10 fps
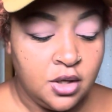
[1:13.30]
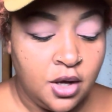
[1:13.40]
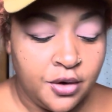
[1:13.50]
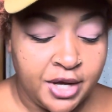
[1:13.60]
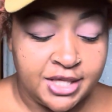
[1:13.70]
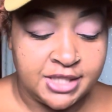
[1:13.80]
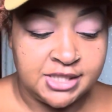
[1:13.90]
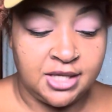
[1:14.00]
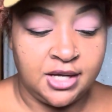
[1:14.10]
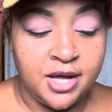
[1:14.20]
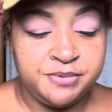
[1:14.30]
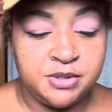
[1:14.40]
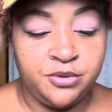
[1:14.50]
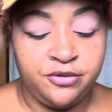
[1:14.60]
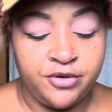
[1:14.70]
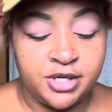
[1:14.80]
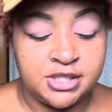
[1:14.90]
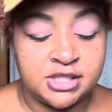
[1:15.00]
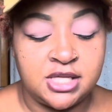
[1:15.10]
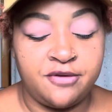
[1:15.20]
Okay, the Ten of Cups in reverse
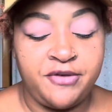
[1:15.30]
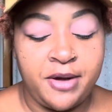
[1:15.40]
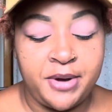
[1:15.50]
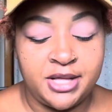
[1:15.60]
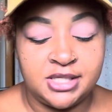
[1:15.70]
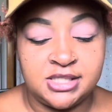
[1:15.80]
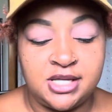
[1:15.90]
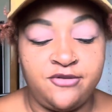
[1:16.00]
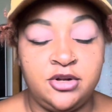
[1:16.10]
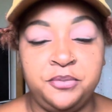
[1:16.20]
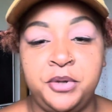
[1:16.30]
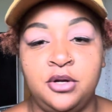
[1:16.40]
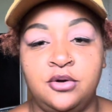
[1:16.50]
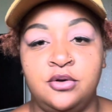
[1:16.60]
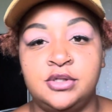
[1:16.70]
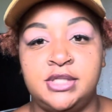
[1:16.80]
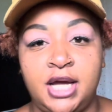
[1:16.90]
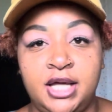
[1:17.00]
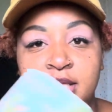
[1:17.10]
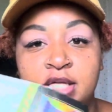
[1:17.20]
is clarified by the Seven of Pentacles
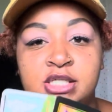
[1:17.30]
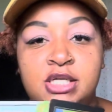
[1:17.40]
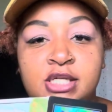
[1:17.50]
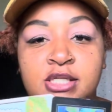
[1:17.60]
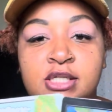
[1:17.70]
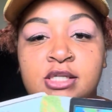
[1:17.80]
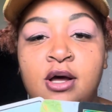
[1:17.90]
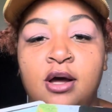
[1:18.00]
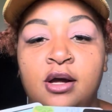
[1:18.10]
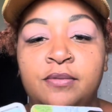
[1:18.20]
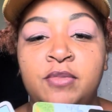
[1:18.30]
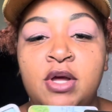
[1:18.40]
and the Justice card.